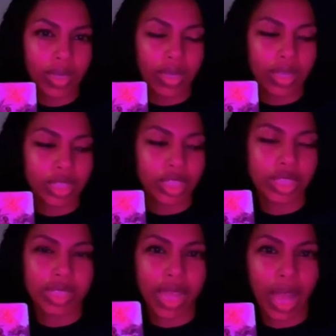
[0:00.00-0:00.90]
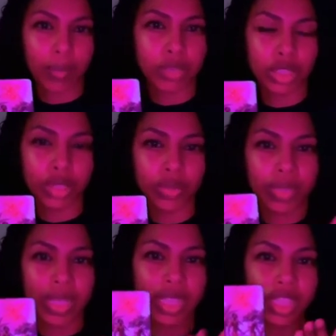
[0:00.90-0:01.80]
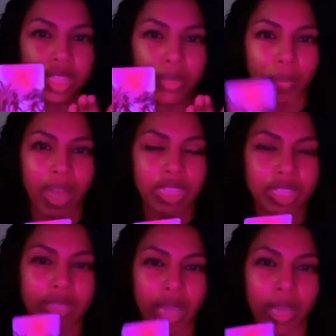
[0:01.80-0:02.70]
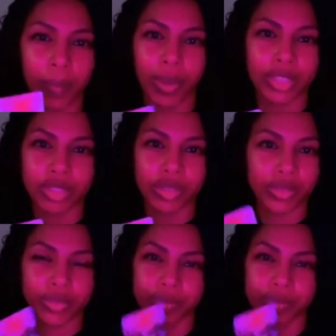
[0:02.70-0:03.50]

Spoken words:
It's just absolutely, it just matches like a puzzle.